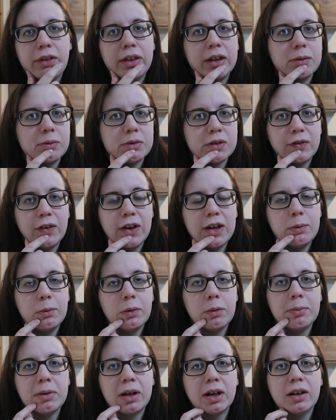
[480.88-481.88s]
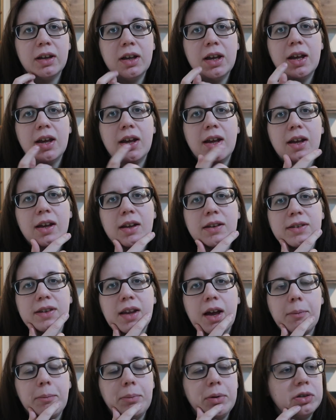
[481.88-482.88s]
and everything was fine with my
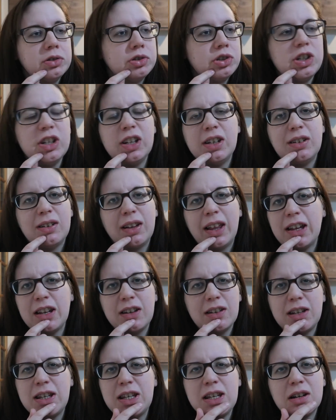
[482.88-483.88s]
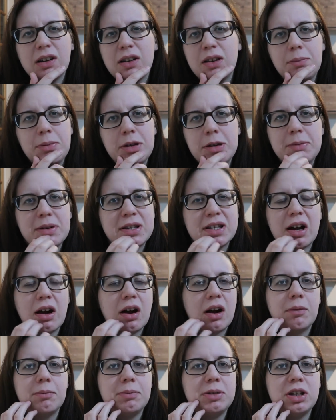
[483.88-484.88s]
sample. She didn't like hear the baby's
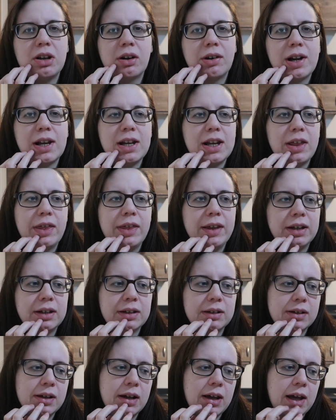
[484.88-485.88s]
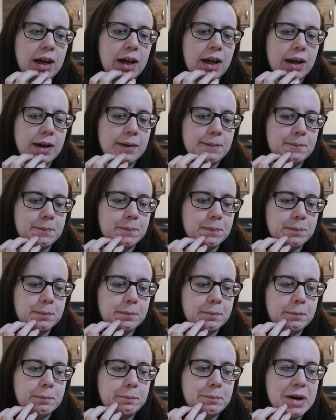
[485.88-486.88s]
heartbeat or anything.
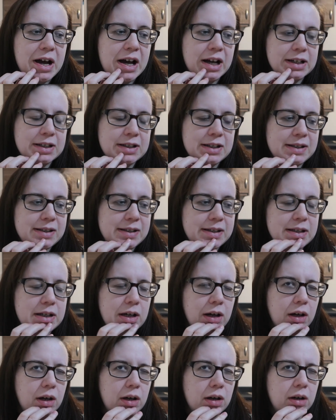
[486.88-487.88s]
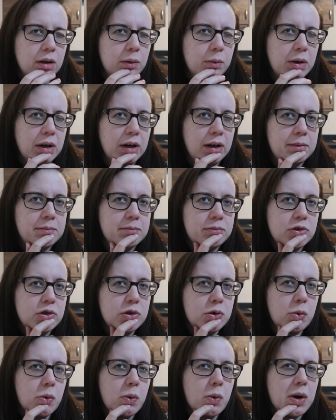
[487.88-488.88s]
Back to see her when I'm
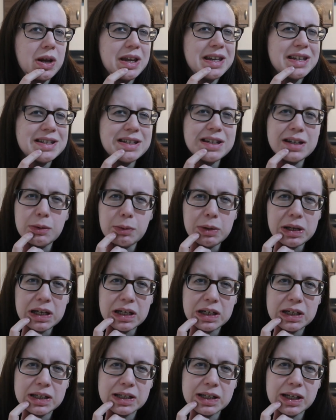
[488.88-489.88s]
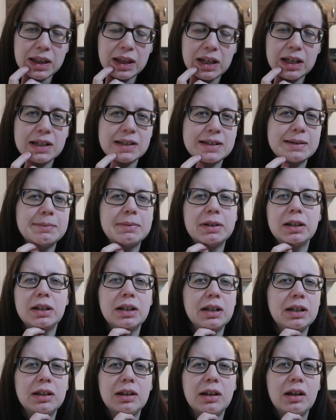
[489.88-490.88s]
20 weeks, I think, something
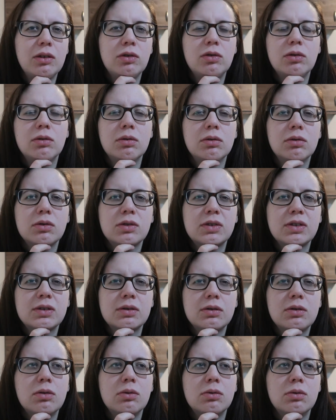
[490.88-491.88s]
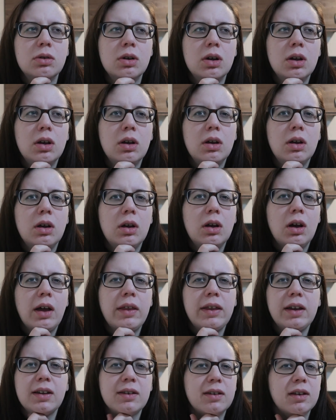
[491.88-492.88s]
like that. No,
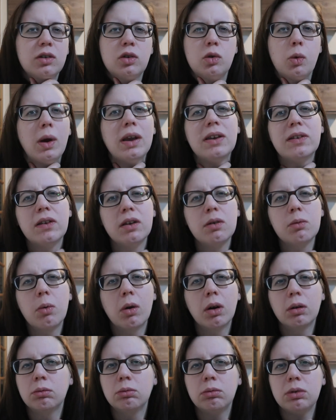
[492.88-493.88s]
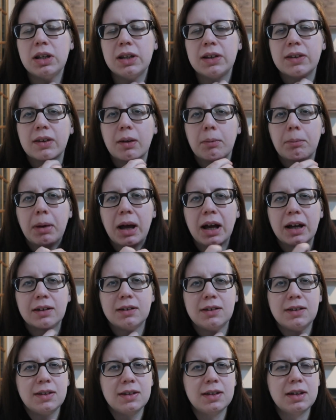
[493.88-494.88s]
I think it's like 21 weeks I'm
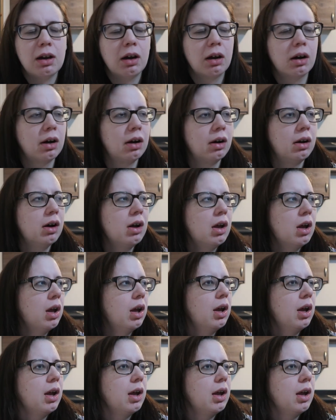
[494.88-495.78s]
back to see her.